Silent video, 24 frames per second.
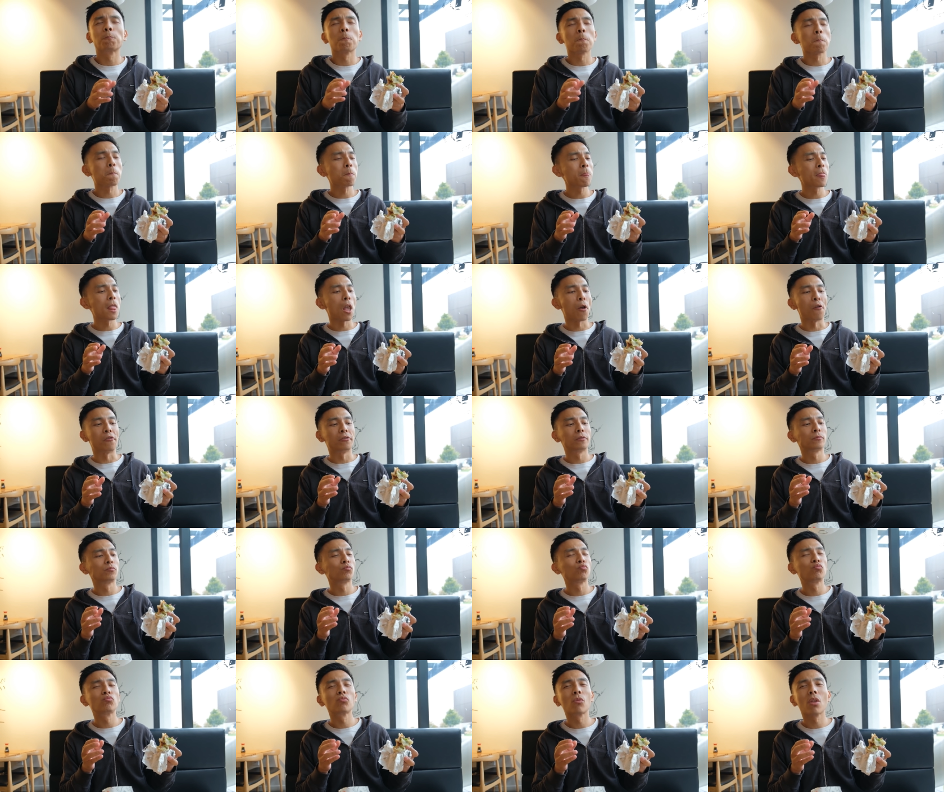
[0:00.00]

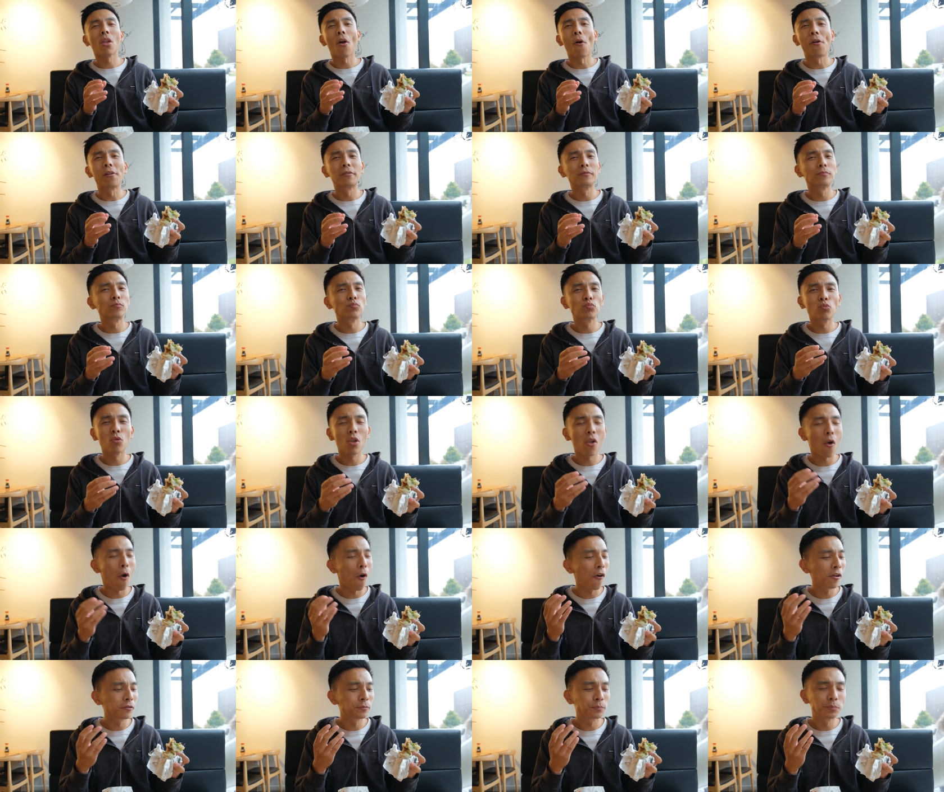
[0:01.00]

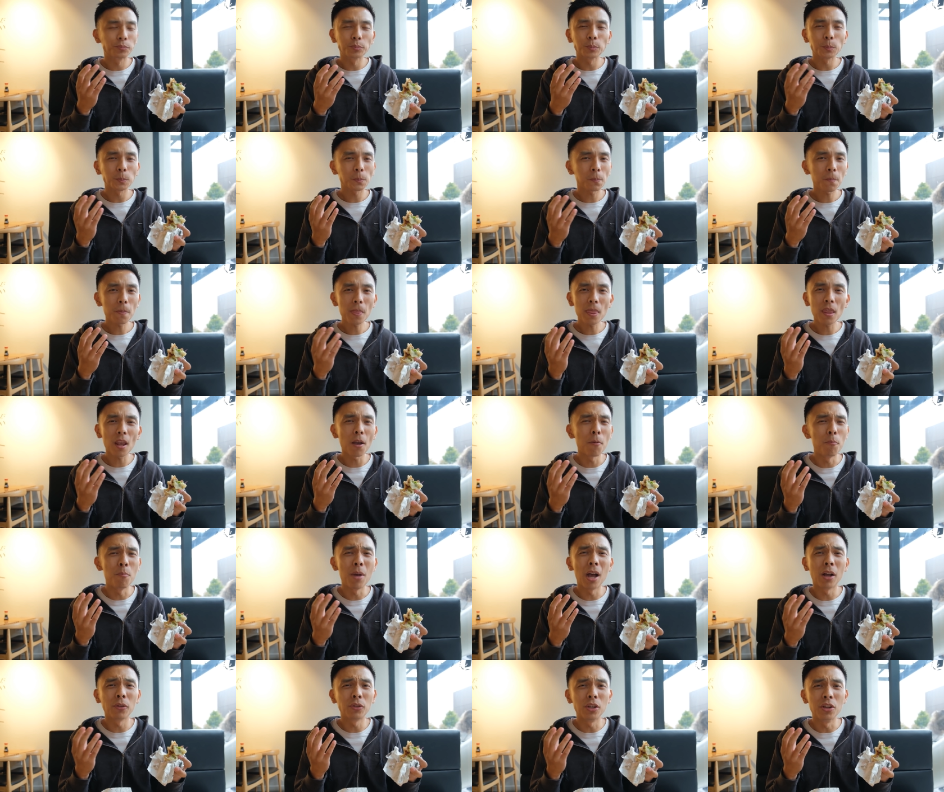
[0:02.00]
Mm.
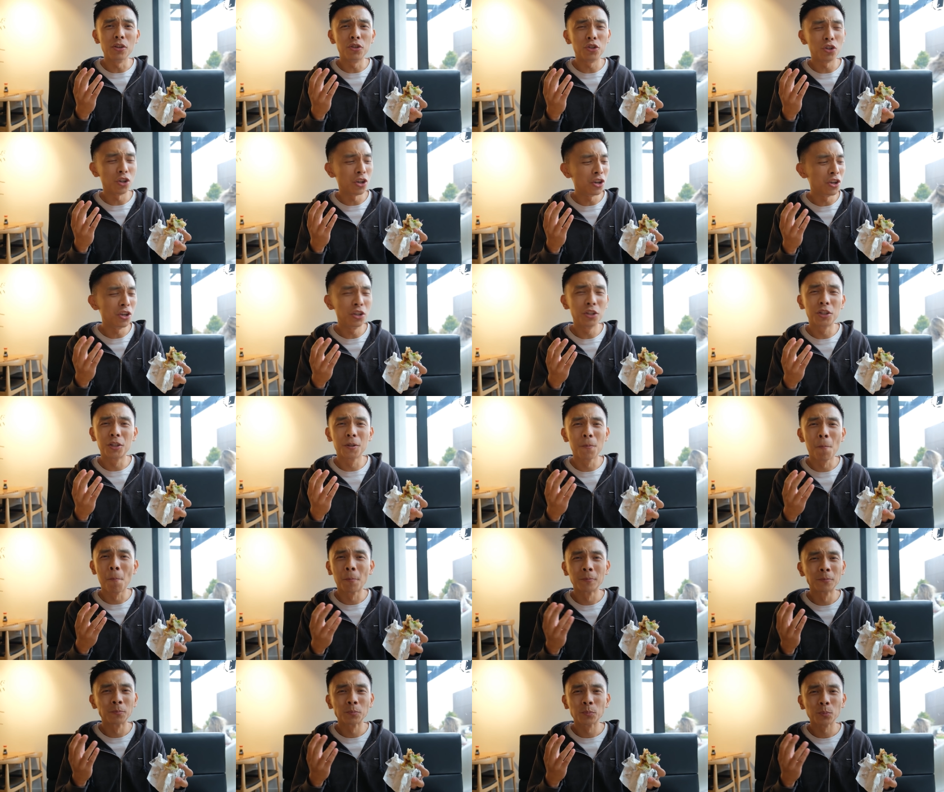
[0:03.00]
Melty cheese,
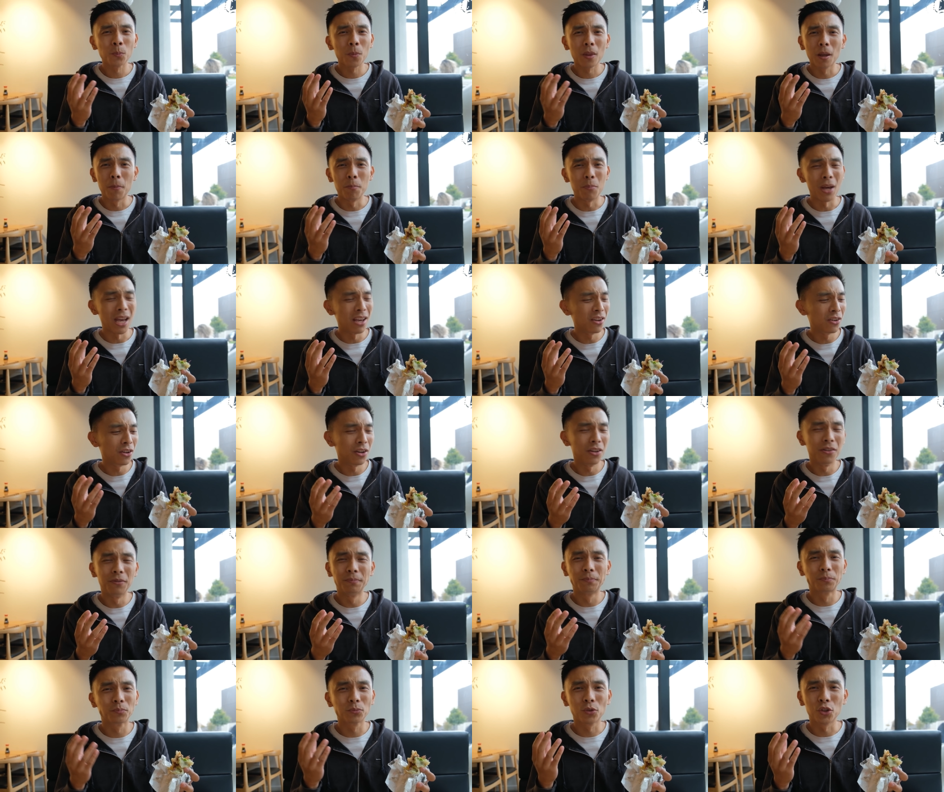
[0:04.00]
bacon,
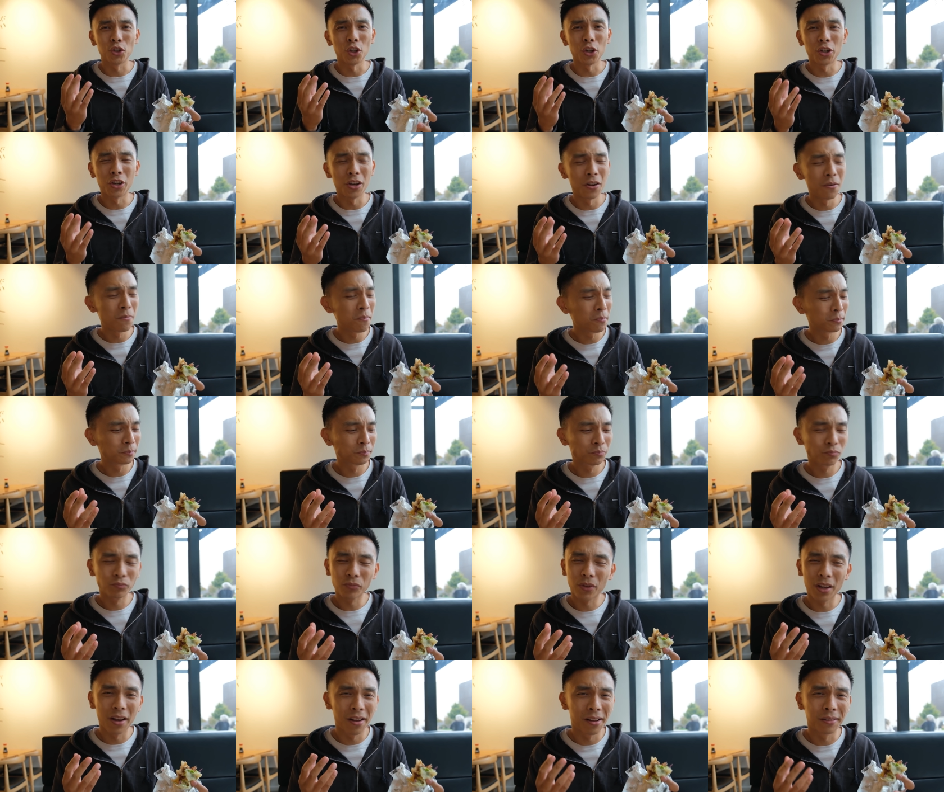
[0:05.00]
chicken.
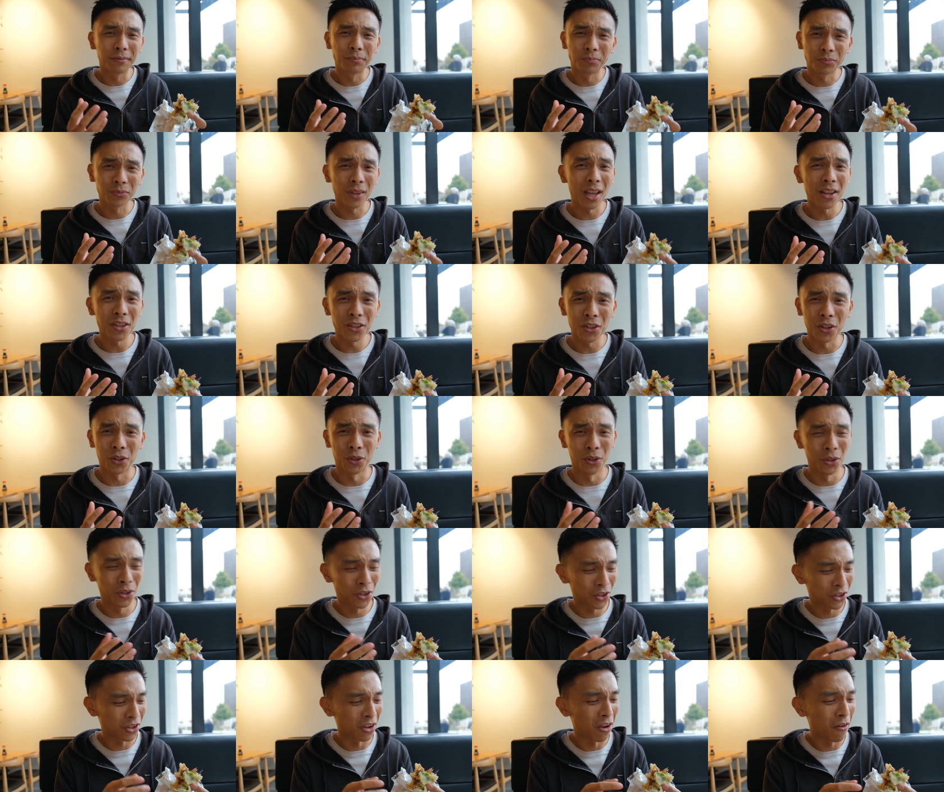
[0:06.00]
That's the
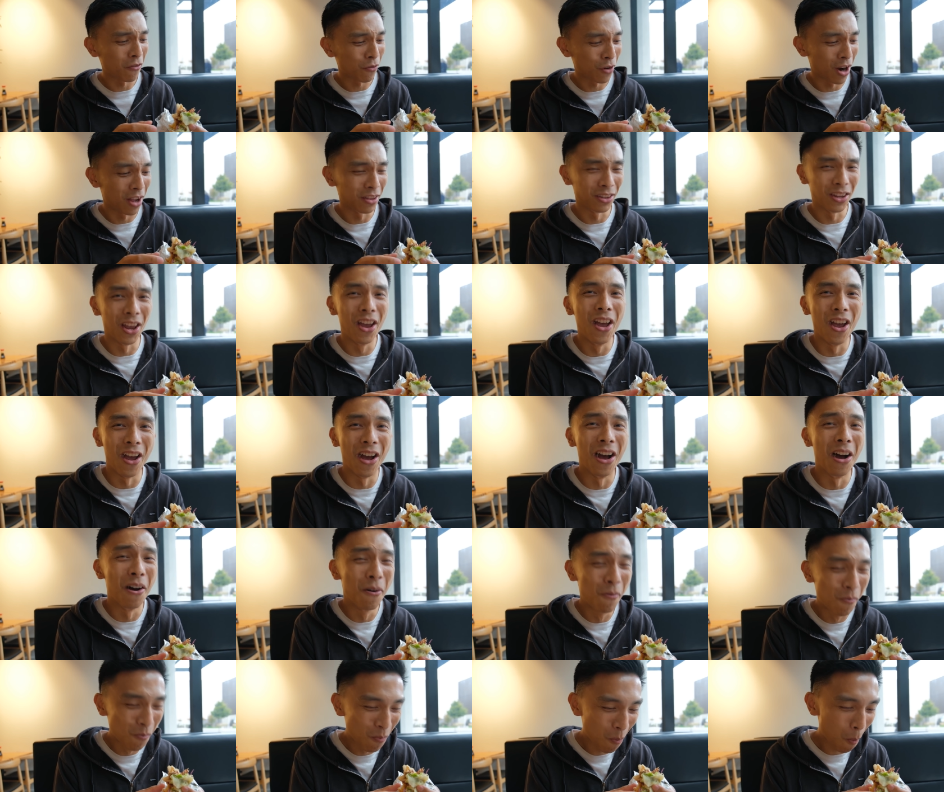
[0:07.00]
good stuff right there.
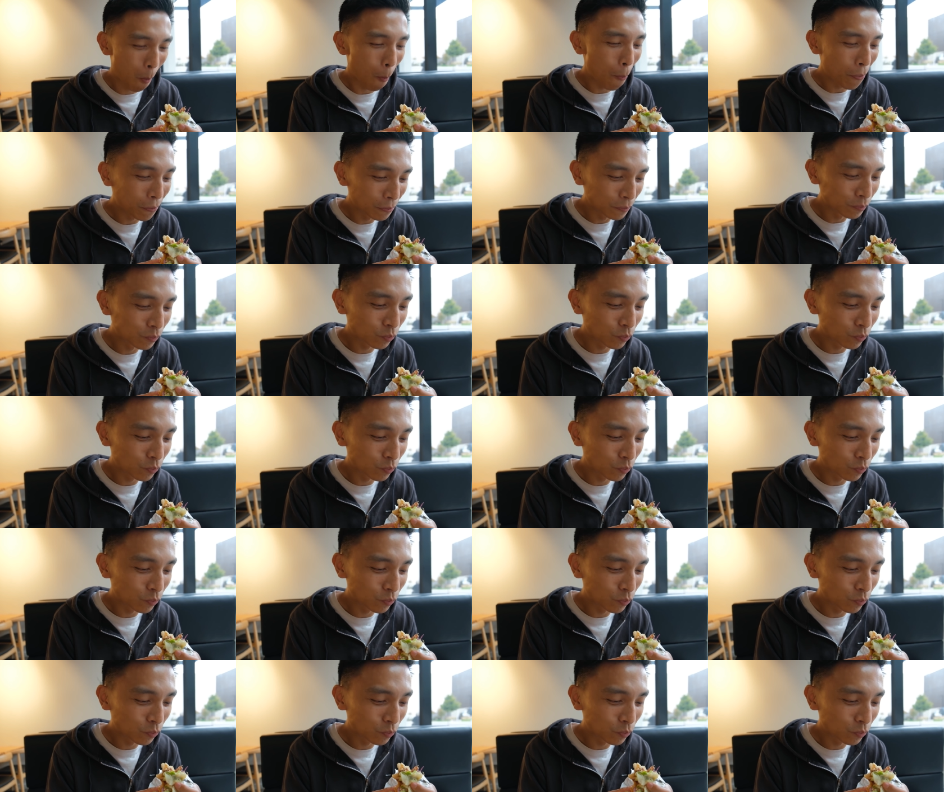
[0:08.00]
And